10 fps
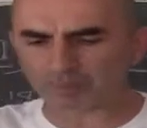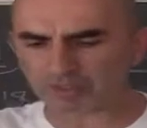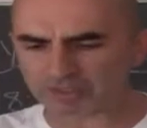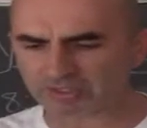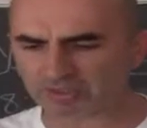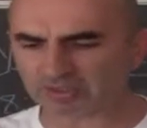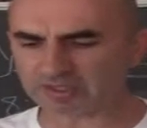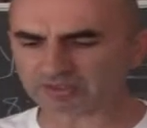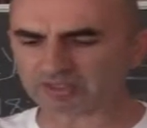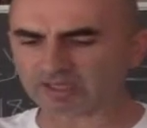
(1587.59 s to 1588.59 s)

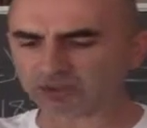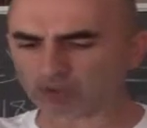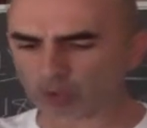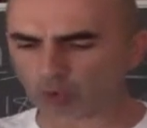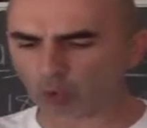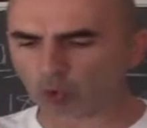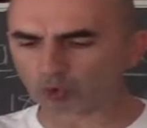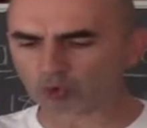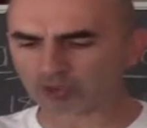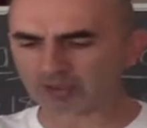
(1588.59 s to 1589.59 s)
pestilence that
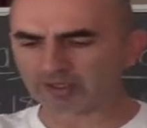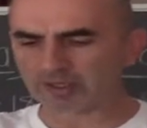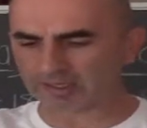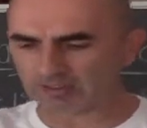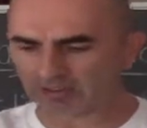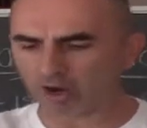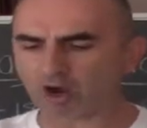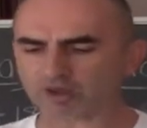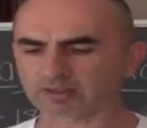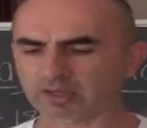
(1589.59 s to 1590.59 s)
stalks in
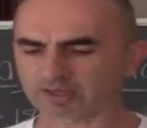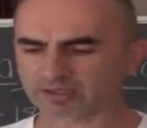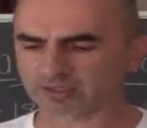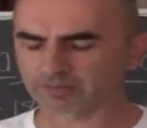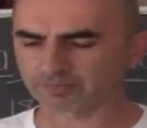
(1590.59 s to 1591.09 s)
darkness.